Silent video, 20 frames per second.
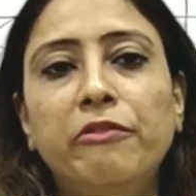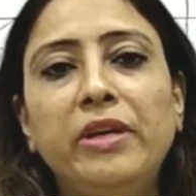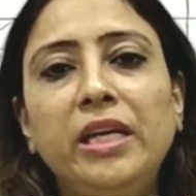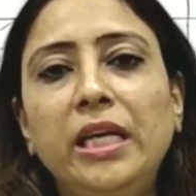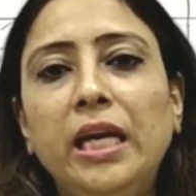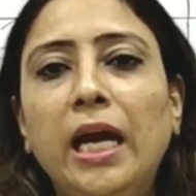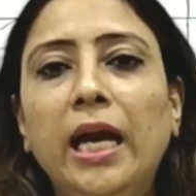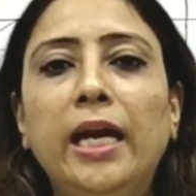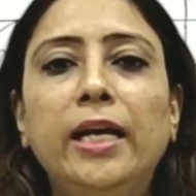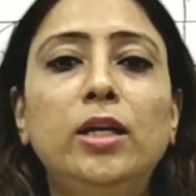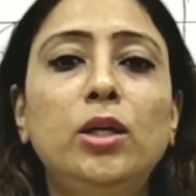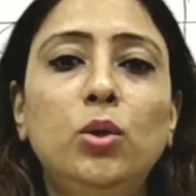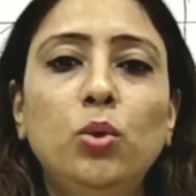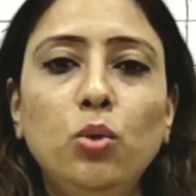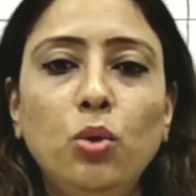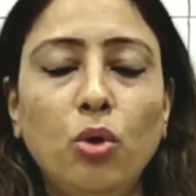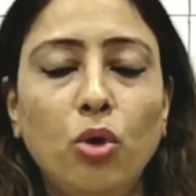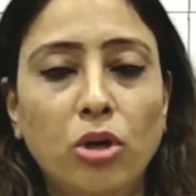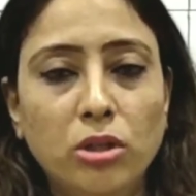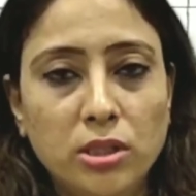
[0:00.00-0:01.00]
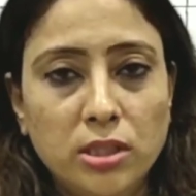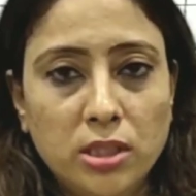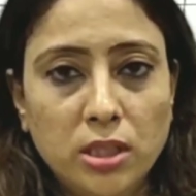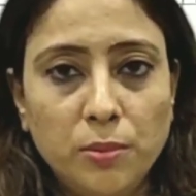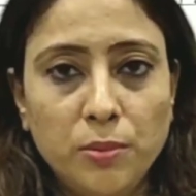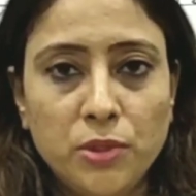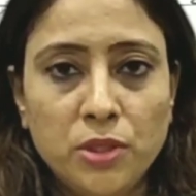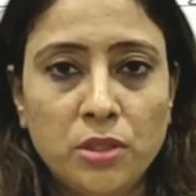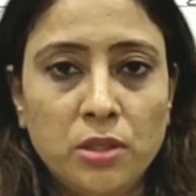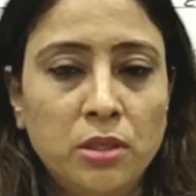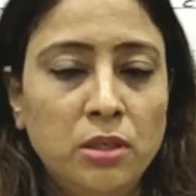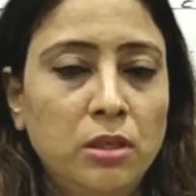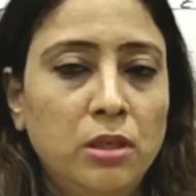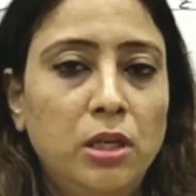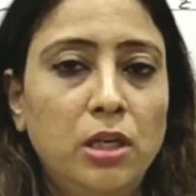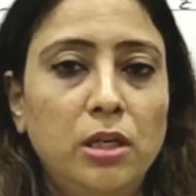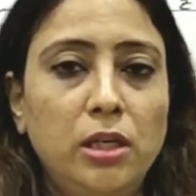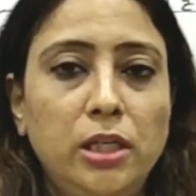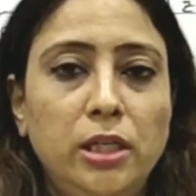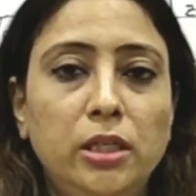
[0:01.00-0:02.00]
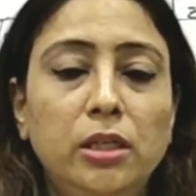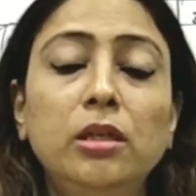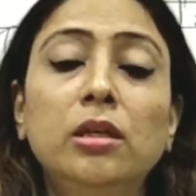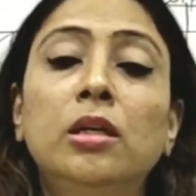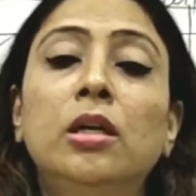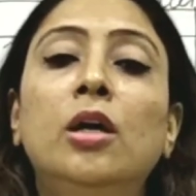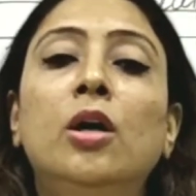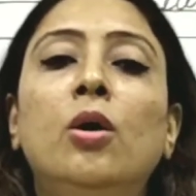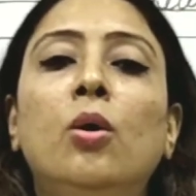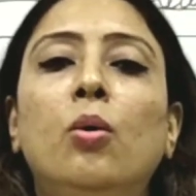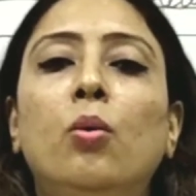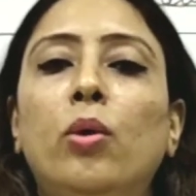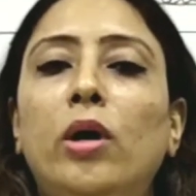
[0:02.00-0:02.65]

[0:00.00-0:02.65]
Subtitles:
We had two concepts earlier.